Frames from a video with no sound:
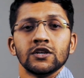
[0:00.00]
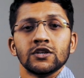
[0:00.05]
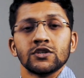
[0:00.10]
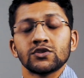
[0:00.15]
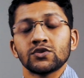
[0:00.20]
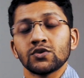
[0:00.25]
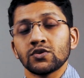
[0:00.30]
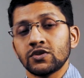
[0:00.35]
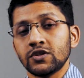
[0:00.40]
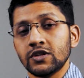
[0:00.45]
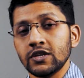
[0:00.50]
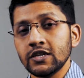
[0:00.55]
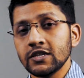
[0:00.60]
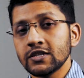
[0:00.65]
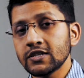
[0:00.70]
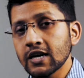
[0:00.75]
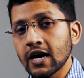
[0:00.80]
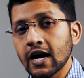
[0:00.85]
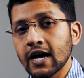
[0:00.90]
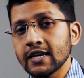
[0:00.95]
So
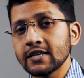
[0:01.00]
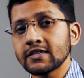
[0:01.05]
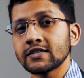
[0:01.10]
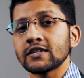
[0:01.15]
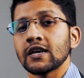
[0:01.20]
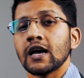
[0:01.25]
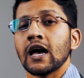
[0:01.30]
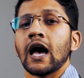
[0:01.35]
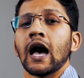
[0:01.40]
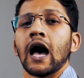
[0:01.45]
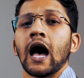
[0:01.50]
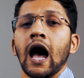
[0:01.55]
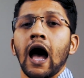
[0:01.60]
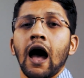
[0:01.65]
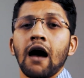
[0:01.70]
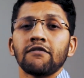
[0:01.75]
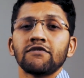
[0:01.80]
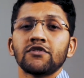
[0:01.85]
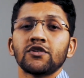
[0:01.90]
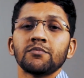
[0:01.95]
these guys
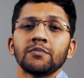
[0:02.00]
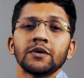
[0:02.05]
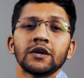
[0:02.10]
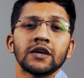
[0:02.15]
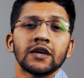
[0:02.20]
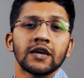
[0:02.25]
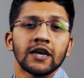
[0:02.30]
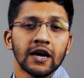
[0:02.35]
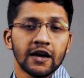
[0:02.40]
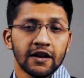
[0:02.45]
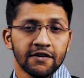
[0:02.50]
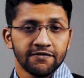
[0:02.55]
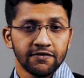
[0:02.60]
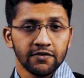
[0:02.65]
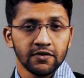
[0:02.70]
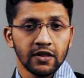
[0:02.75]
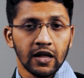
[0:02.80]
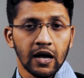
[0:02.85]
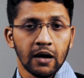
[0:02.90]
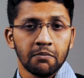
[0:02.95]
have to be
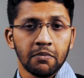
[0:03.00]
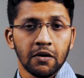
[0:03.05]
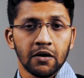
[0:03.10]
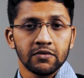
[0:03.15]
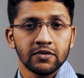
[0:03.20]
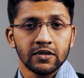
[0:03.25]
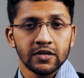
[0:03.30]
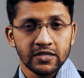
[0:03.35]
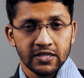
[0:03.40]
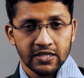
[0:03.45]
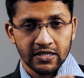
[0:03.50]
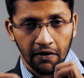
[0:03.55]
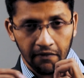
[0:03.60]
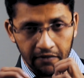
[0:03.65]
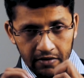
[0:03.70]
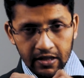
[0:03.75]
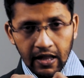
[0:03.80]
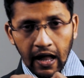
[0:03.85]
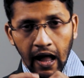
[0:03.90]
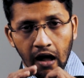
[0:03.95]
careful about the
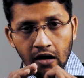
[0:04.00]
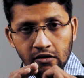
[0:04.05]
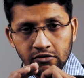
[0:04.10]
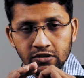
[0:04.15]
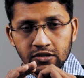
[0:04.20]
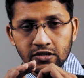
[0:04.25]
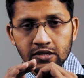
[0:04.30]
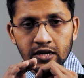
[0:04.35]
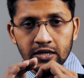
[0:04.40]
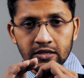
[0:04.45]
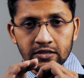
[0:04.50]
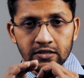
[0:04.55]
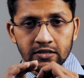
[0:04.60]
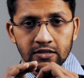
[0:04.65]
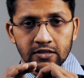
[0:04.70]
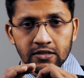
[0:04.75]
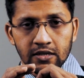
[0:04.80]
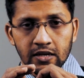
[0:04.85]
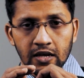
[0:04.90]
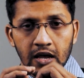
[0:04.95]
7th house
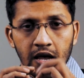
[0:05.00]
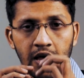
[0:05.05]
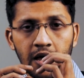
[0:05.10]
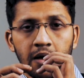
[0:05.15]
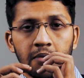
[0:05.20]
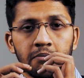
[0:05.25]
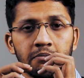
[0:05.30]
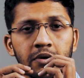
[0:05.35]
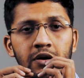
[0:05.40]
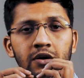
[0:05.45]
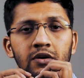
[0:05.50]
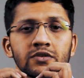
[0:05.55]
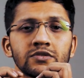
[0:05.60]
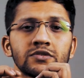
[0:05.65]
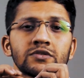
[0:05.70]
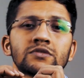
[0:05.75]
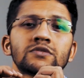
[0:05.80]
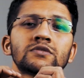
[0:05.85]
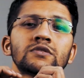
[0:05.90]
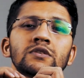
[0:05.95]
things,
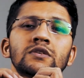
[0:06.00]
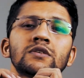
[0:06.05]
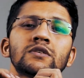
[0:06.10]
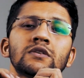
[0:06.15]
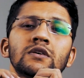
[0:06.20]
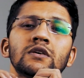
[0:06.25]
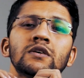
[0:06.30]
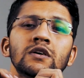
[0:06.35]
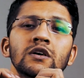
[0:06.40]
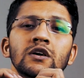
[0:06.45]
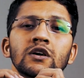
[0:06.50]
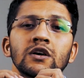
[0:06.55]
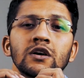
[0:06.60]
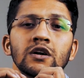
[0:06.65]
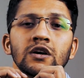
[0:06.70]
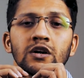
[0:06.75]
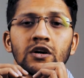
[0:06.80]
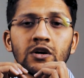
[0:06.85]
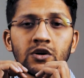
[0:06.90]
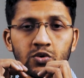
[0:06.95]
because the
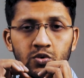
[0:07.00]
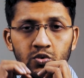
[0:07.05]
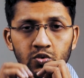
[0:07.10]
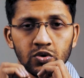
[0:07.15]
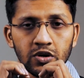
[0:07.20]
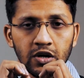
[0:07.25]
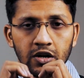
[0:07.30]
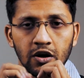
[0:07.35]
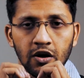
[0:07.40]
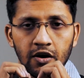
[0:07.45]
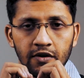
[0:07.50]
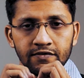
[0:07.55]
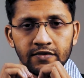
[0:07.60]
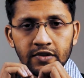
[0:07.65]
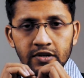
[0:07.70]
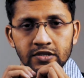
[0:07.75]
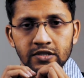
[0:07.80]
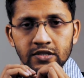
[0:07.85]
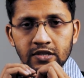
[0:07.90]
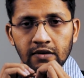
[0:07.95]
ruler of
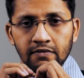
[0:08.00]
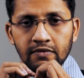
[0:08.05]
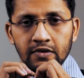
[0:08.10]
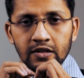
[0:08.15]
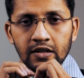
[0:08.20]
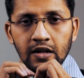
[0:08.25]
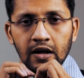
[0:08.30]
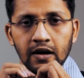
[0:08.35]
the seventh